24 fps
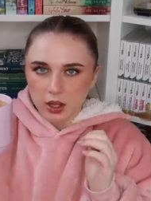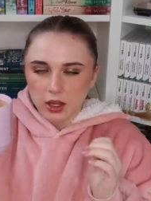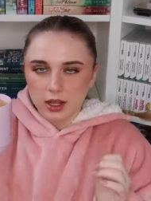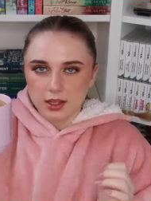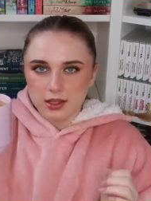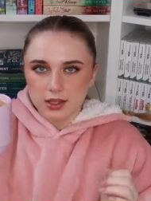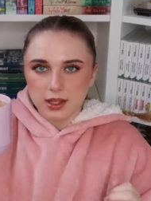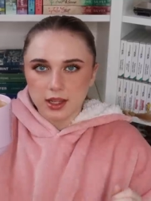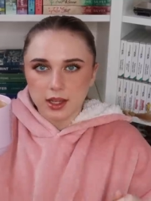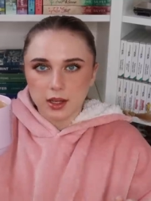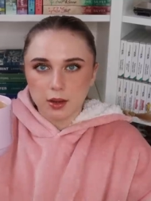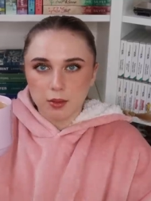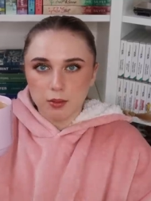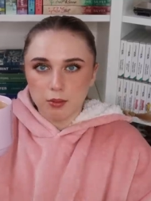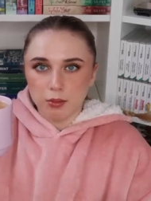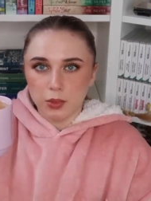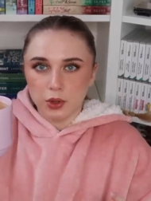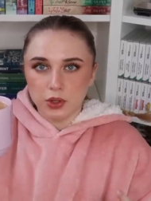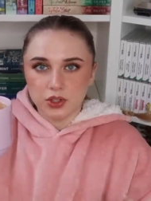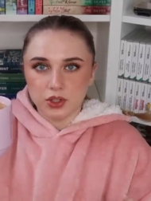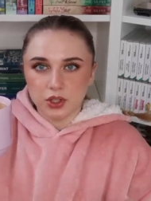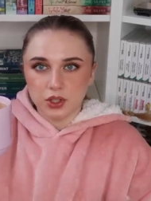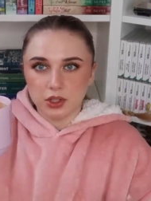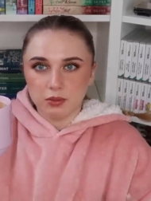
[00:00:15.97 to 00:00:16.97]
is it like
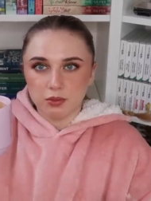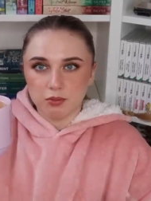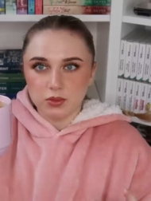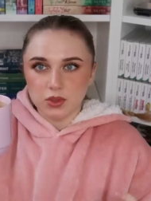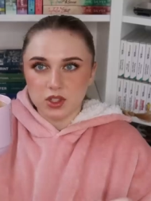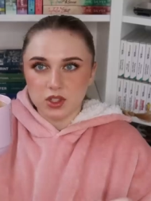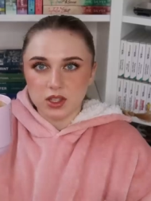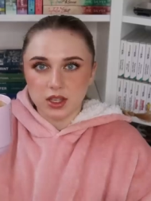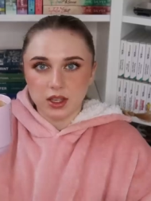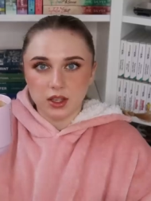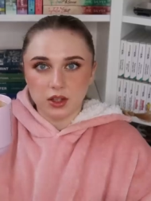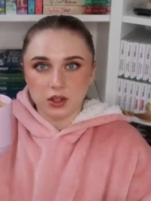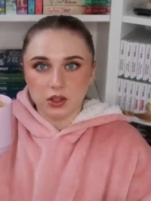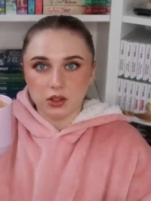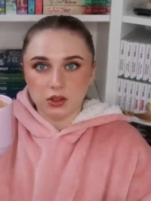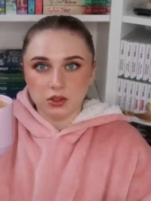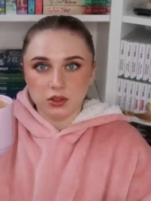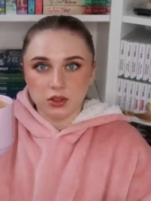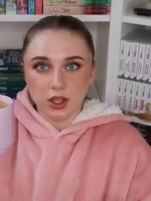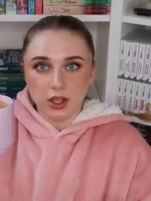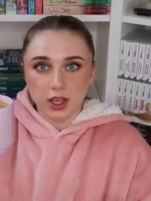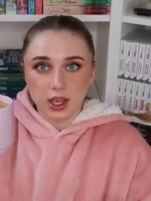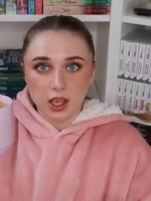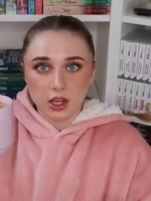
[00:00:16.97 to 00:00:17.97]
motor
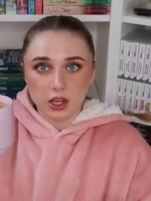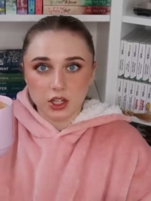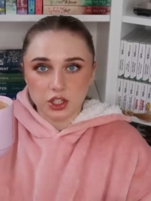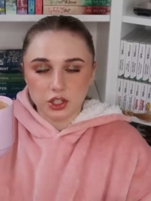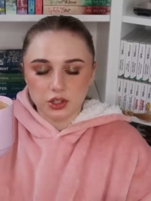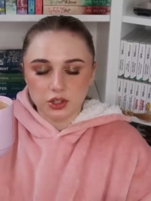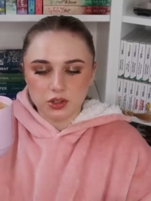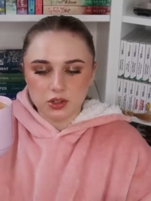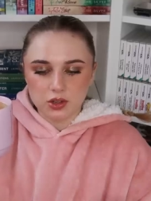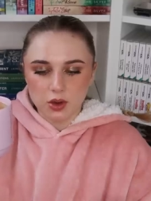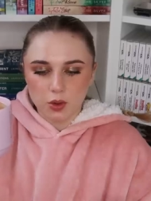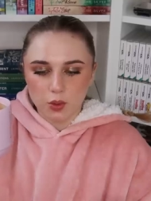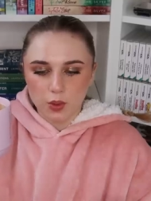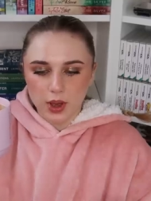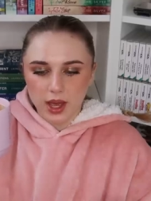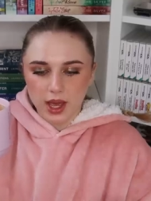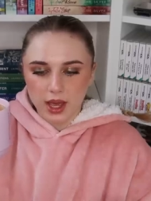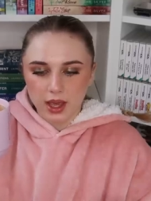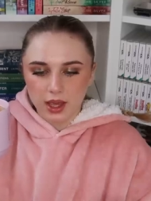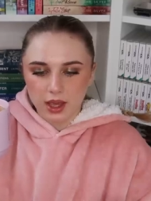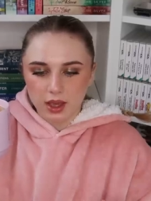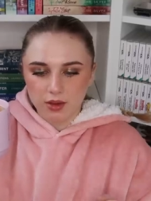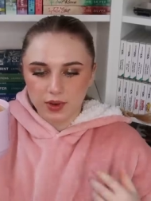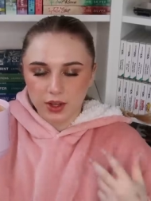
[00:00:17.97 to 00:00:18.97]
skill issues
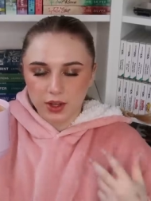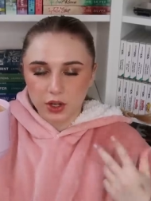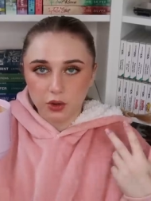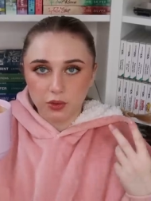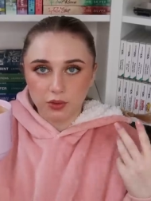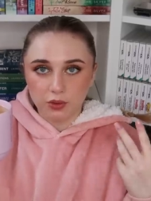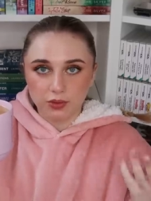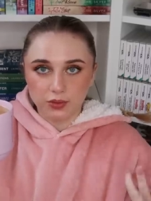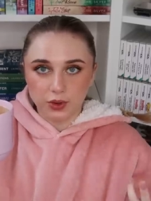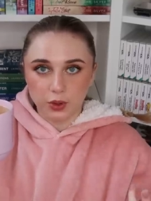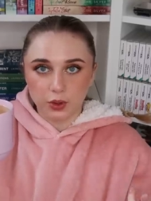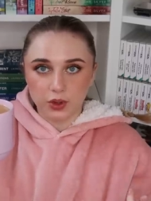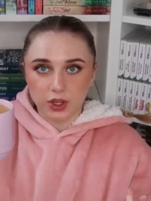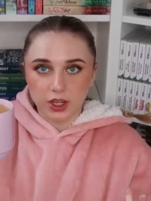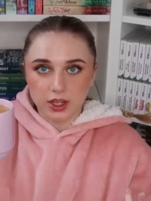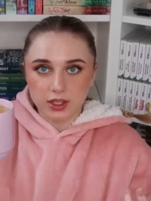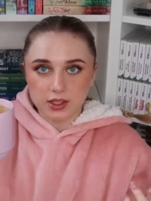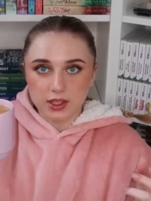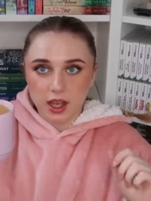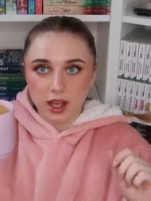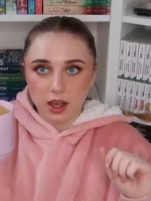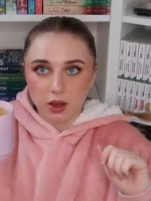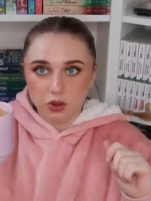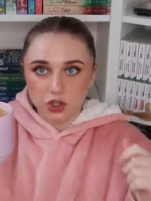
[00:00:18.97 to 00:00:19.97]
where if I don't
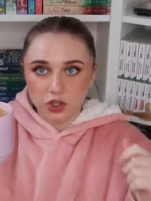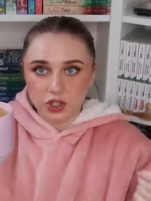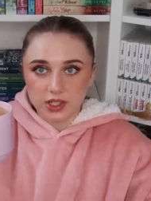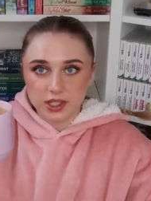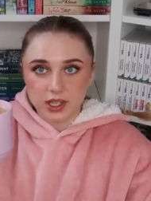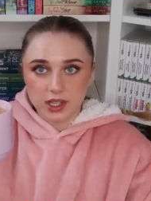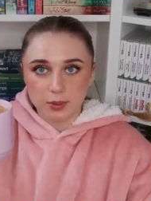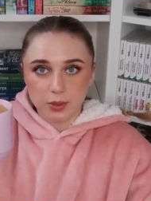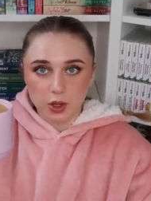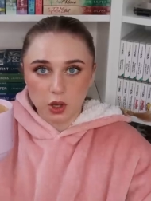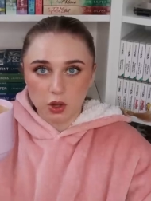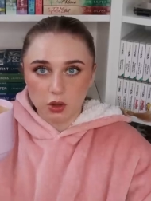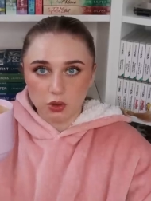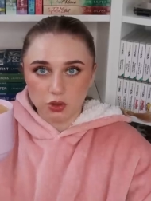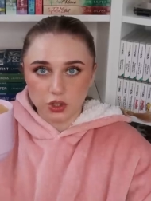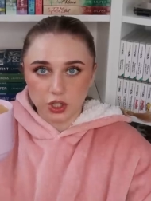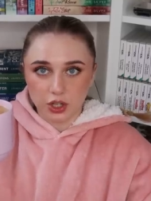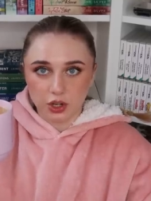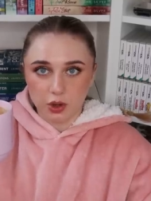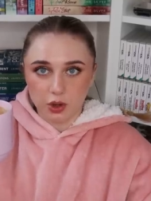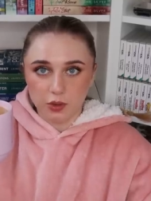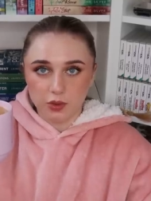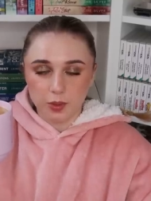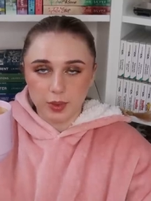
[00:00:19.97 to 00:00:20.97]
focus, I'll just tip the whole
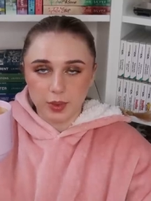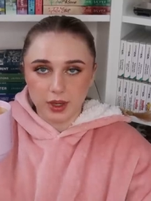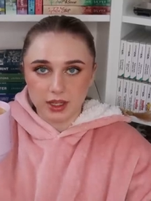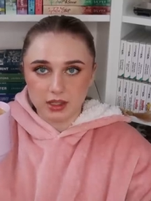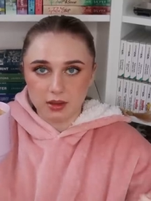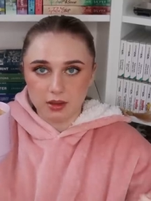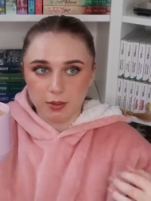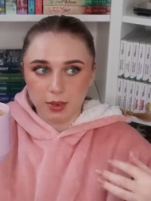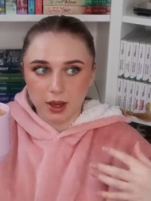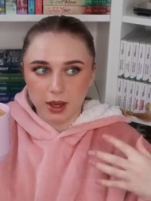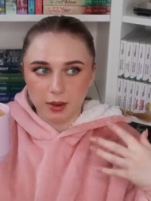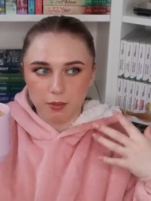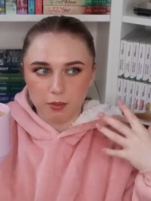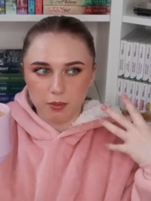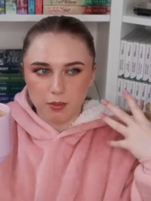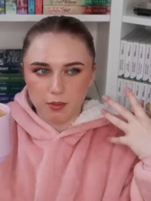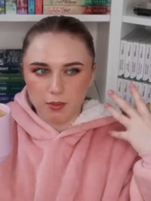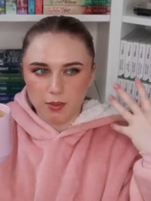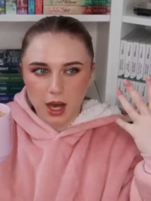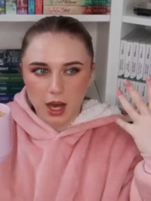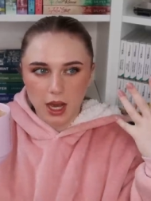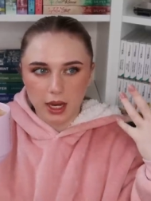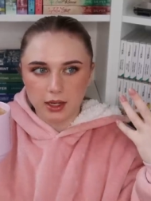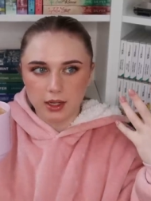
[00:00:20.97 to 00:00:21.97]
drink over because in my
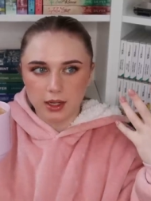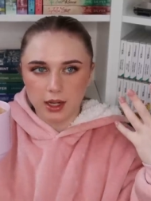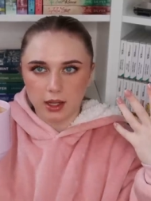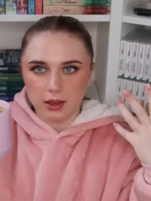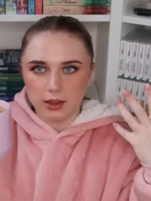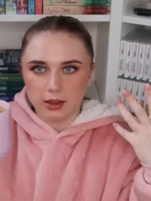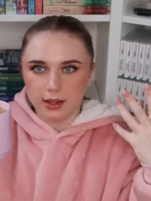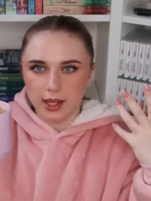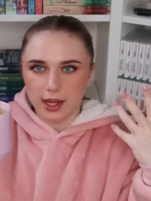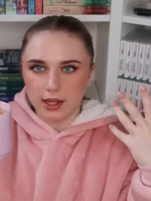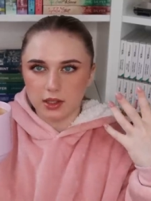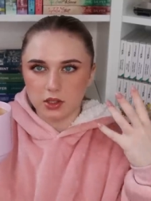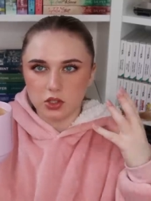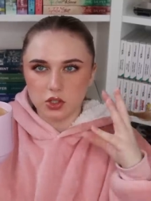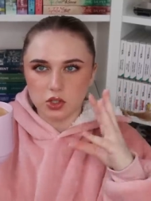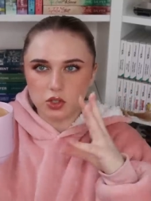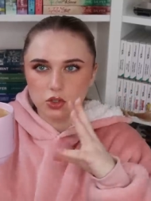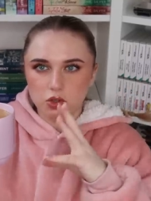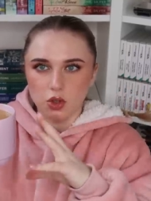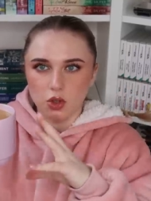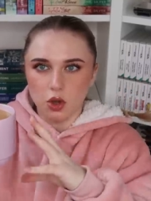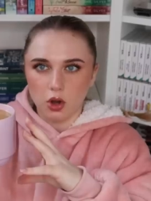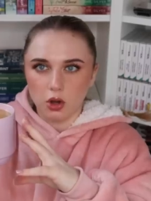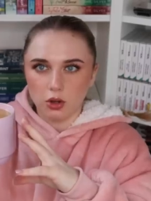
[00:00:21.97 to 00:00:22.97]
mind, like that's
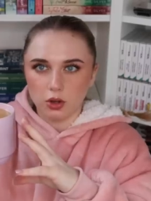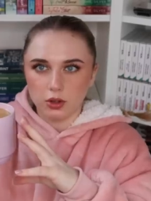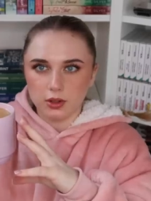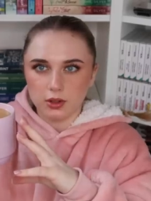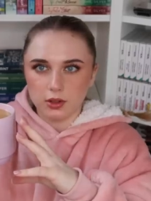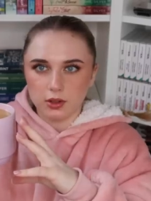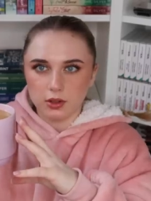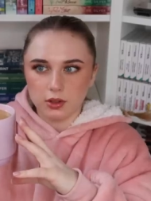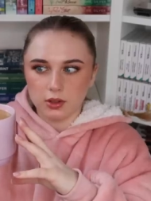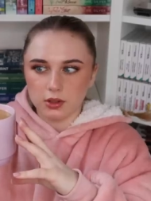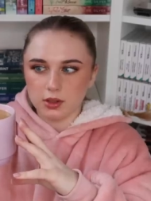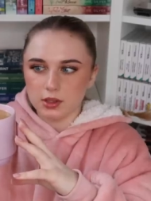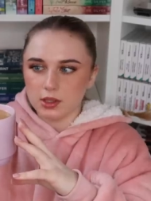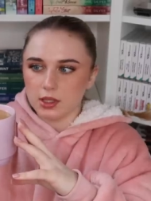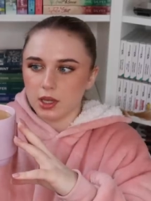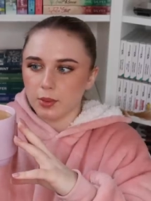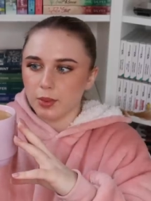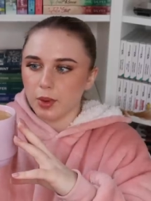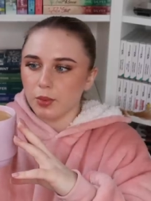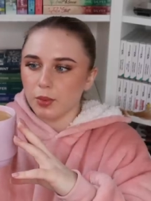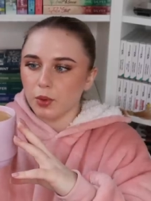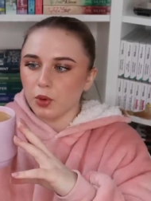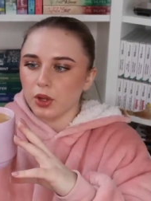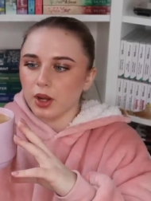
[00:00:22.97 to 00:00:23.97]
not
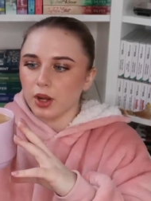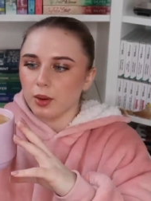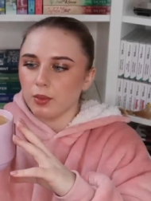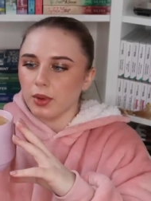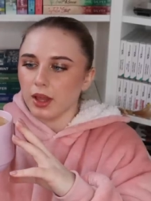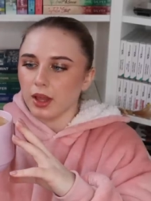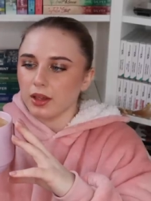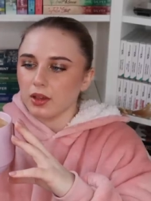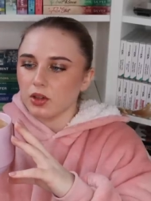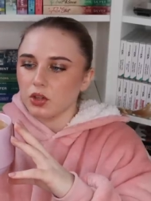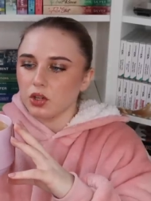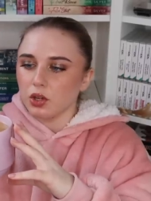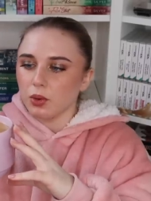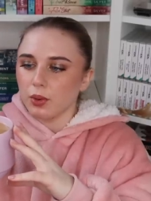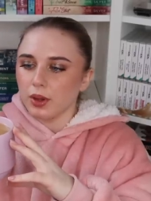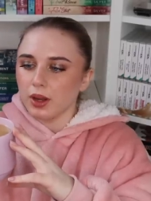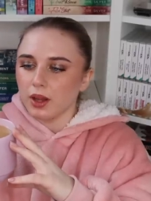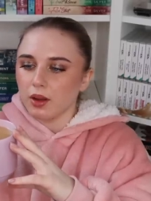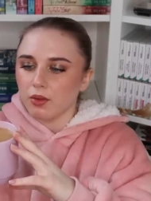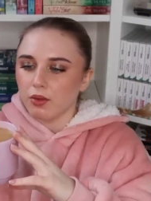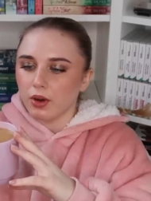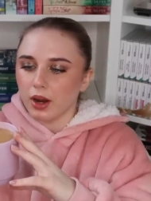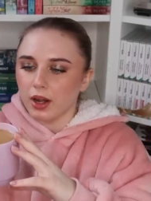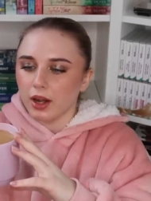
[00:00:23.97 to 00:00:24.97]
tippable and I'm like doing
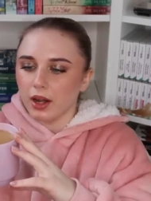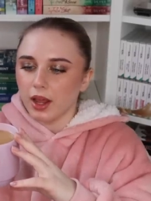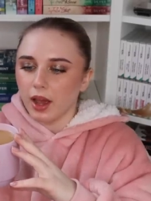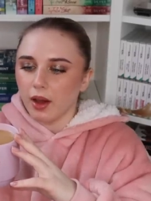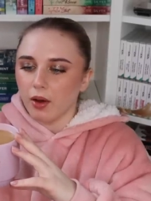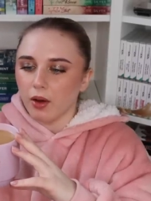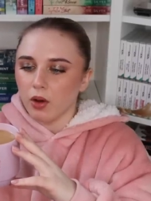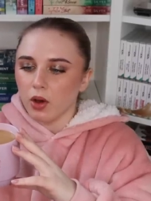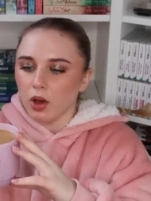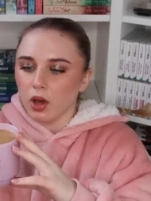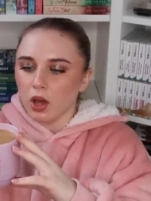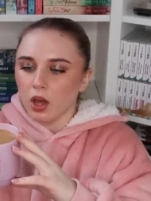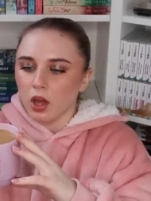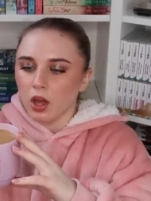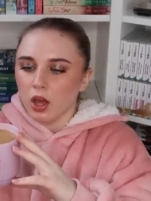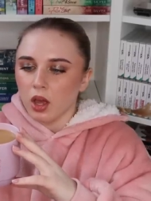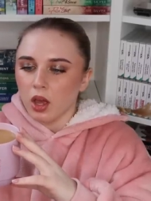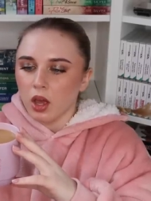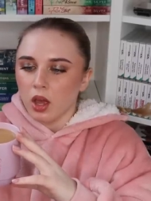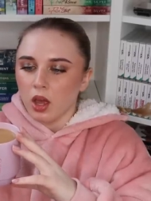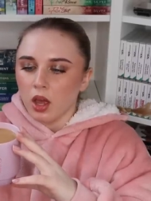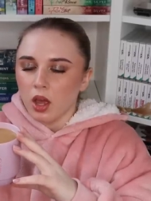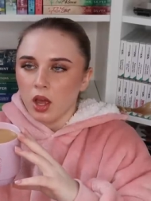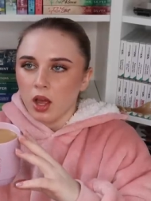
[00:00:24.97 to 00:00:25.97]
it right now.
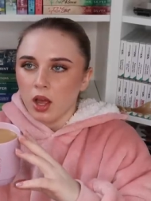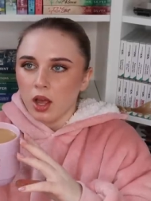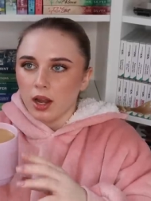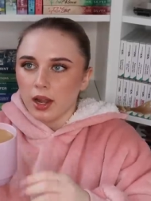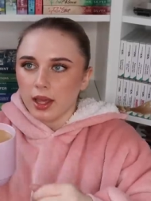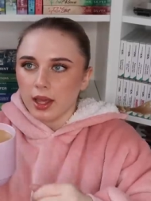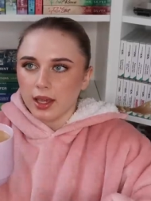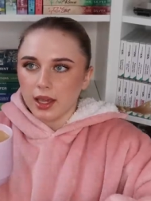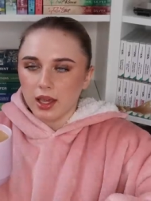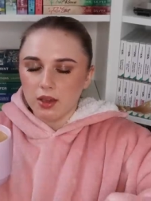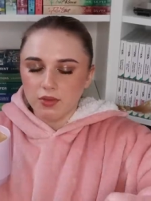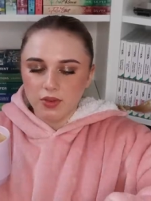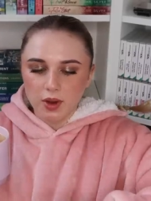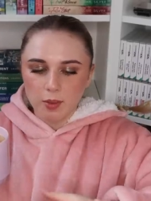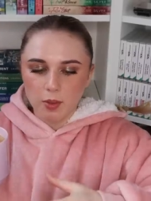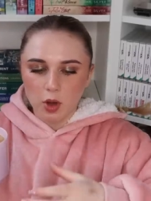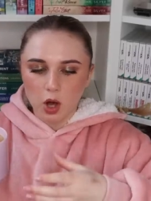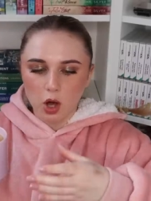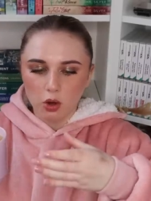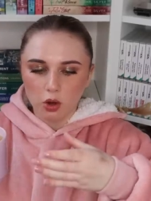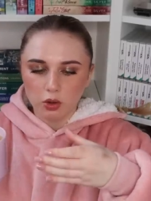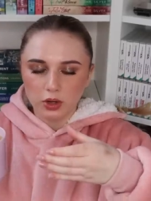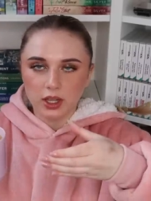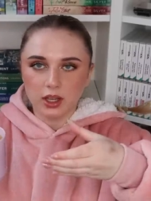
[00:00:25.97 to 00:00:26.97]
Like if I'm
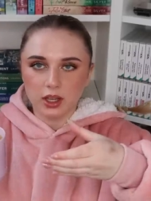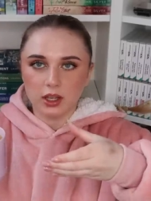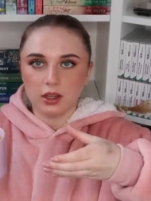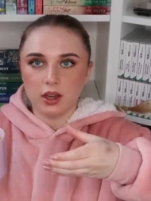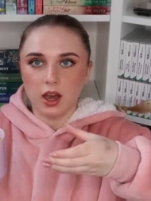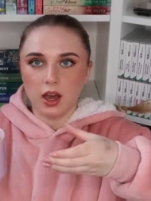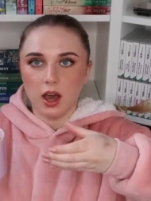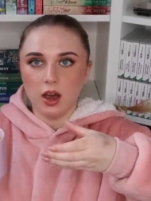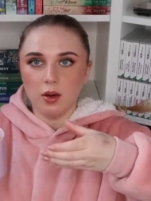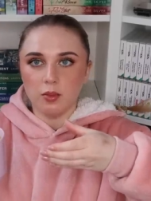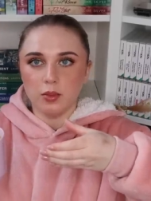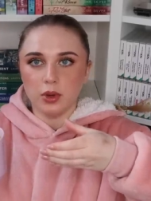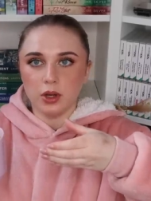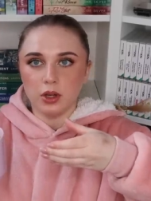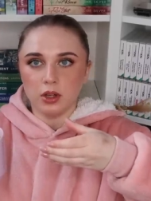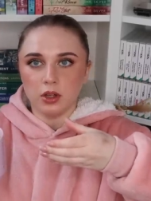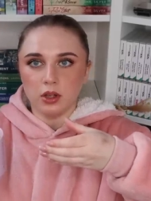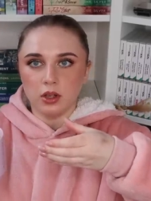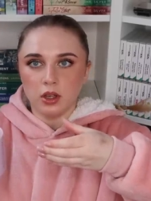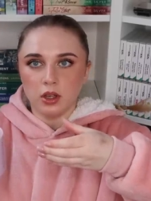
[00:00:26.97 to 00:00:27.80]
holding a cup